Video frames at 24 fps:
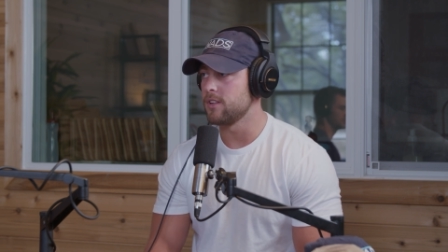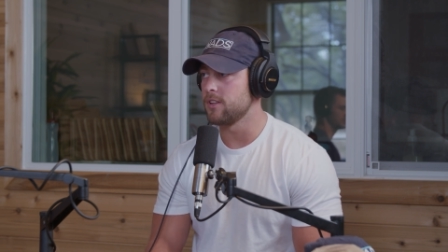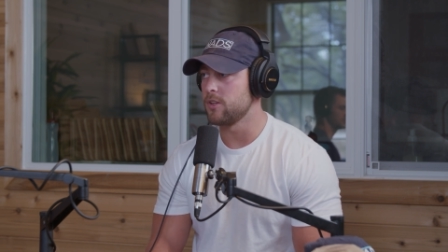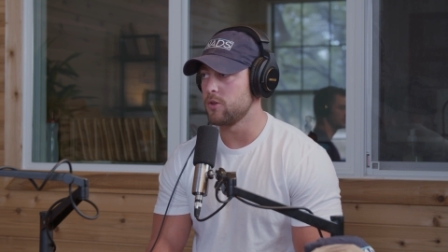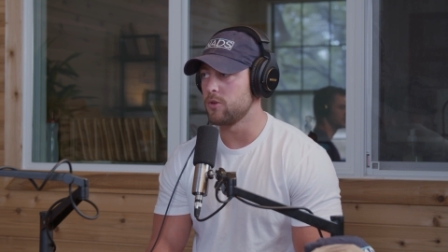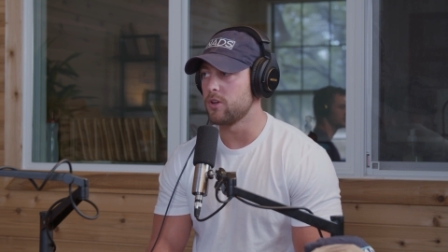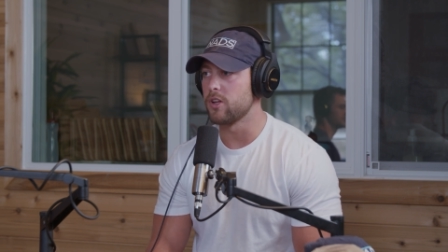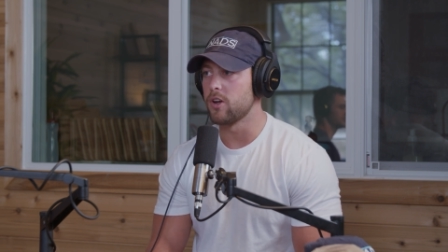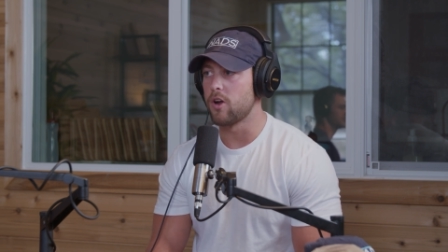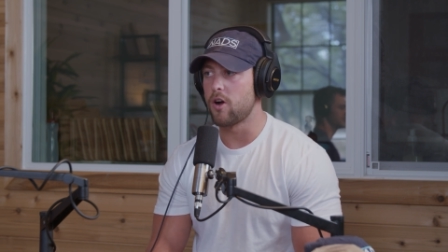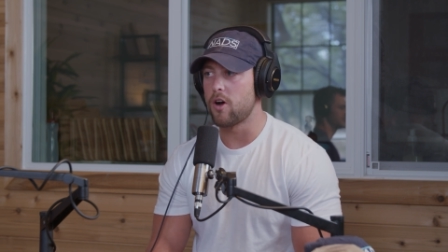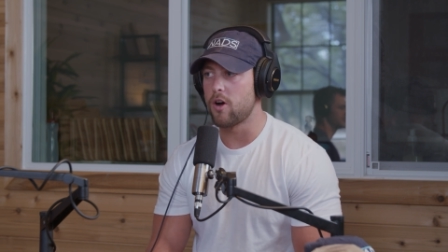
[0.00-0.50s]

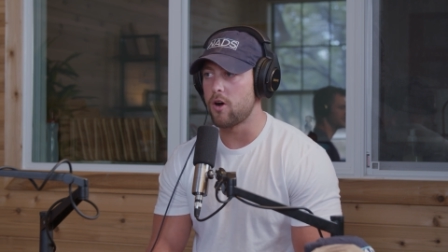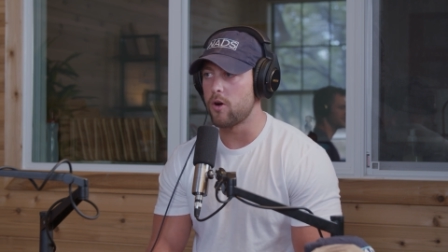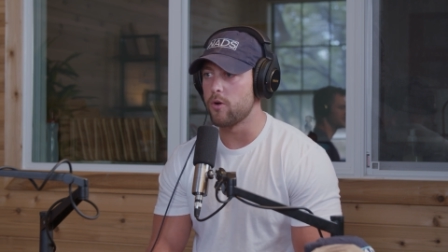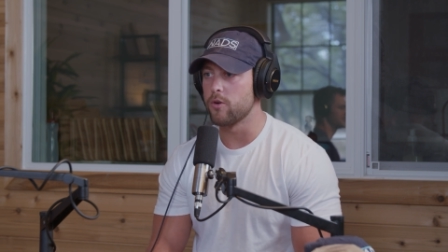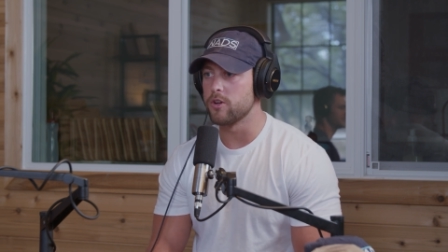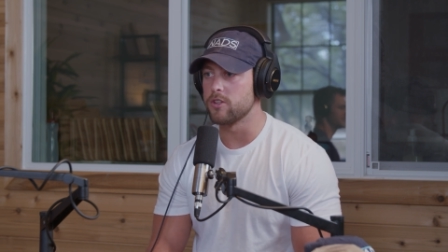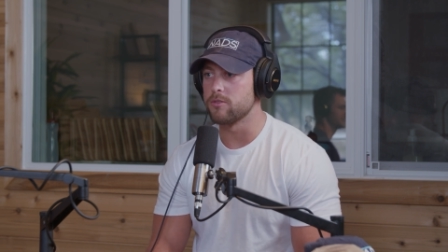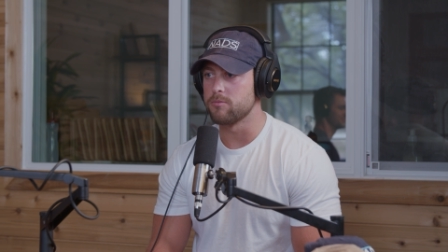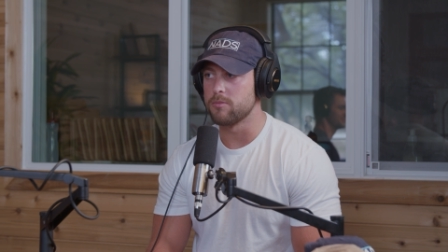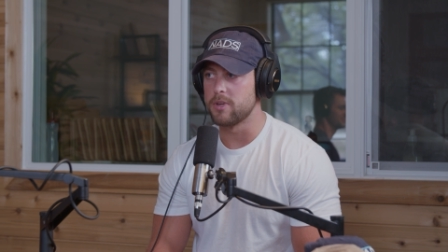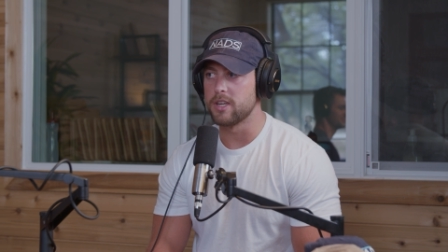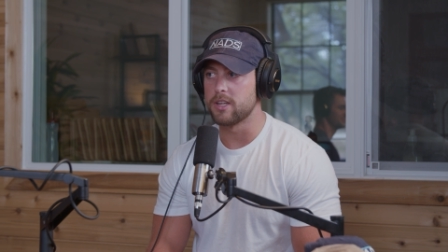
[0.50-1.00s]
You can
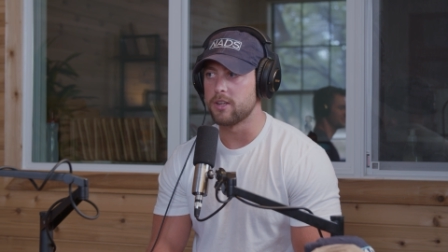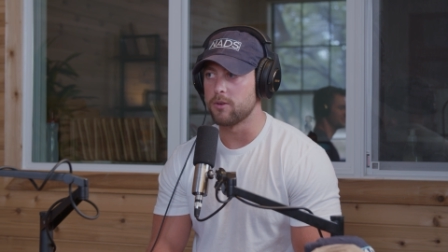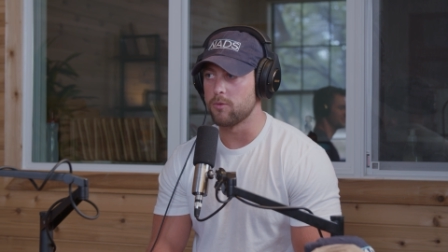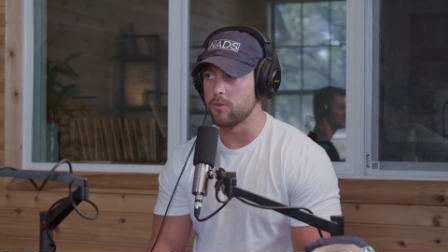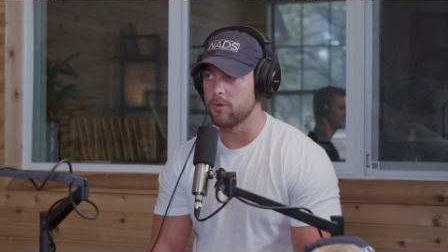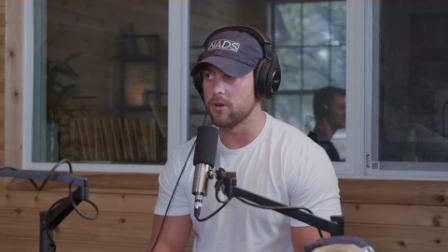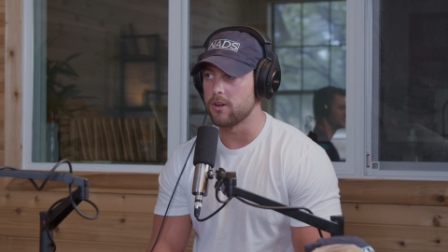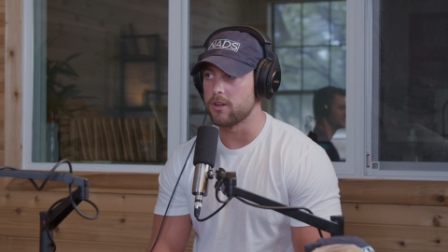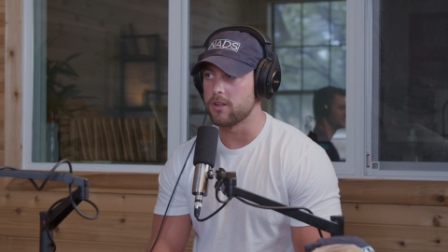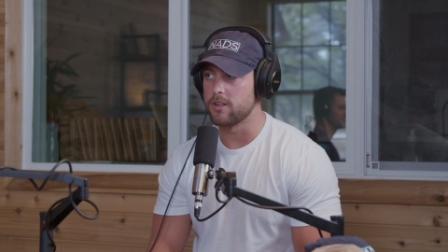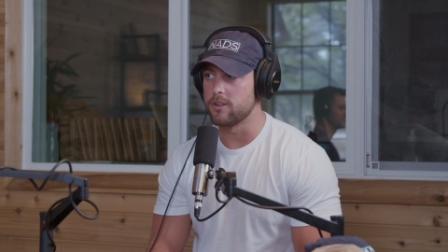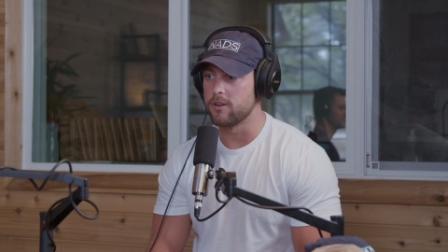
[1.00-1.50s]
always make it
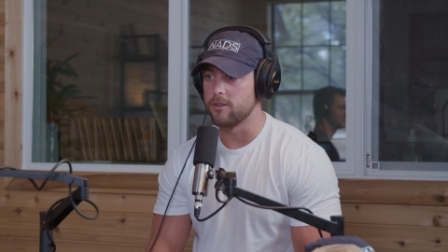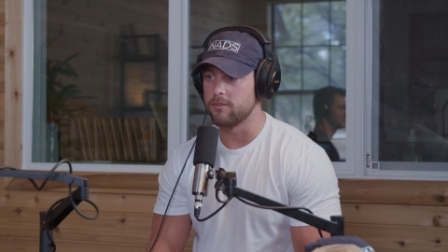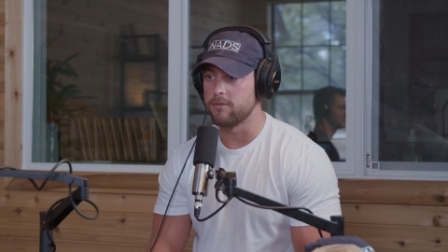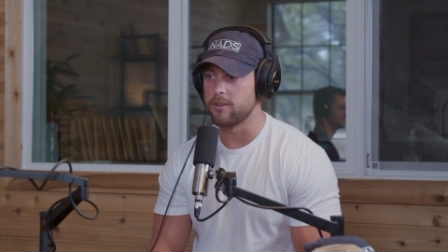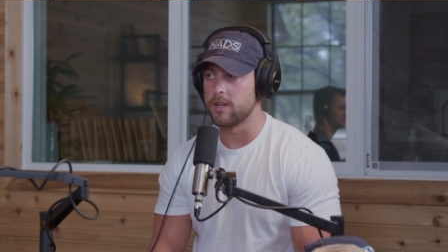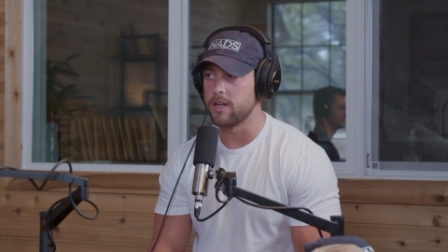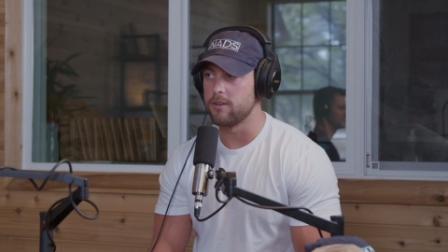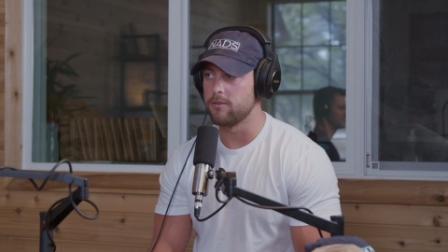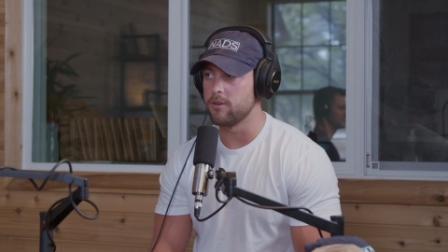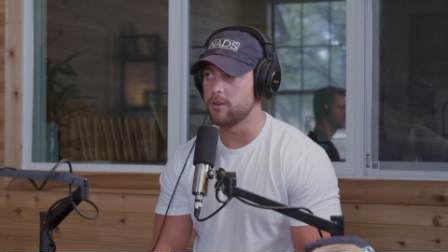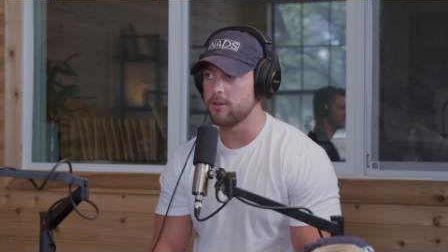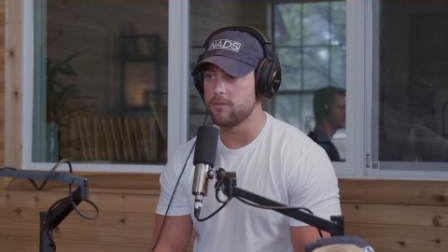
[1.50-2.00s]
work in your
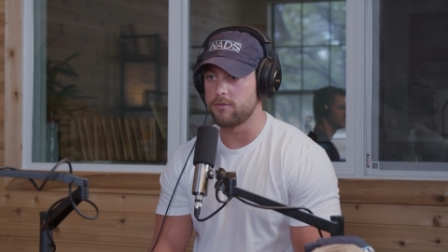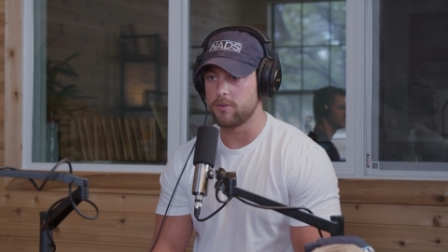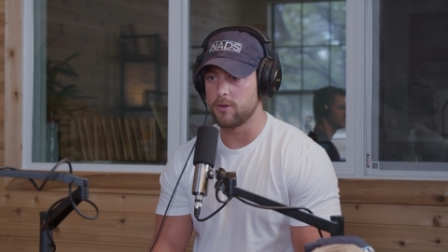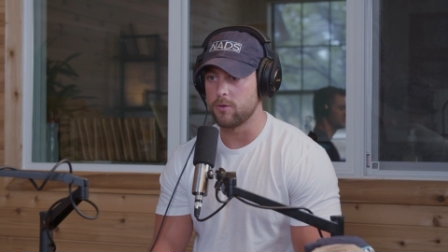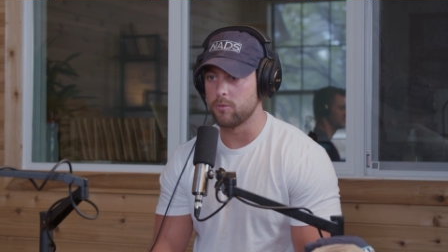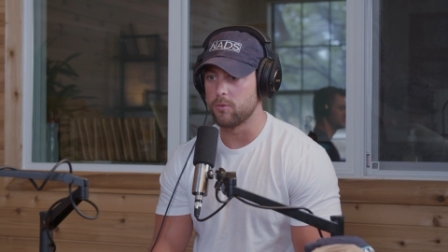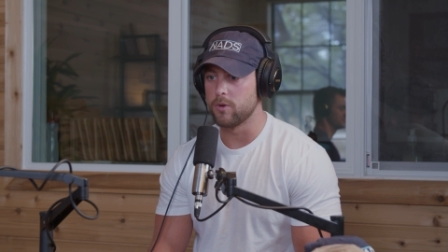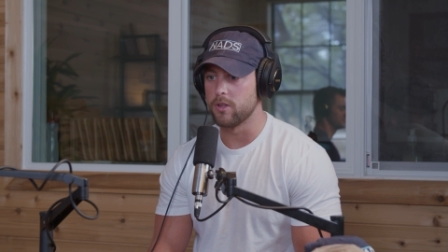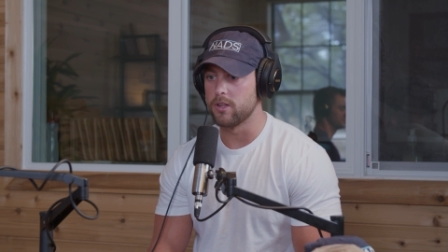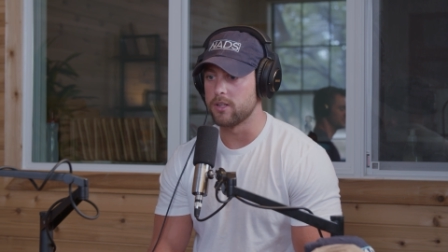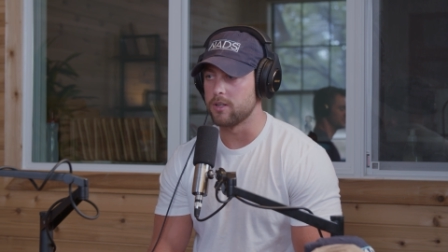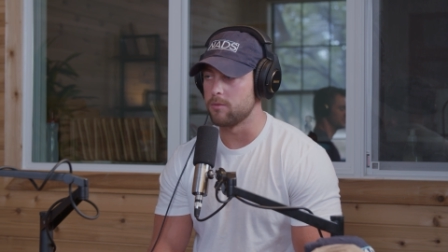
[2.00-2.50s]
favor if
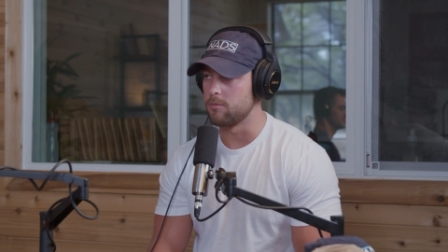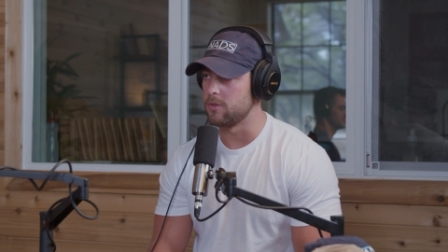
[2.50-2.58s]
you're willing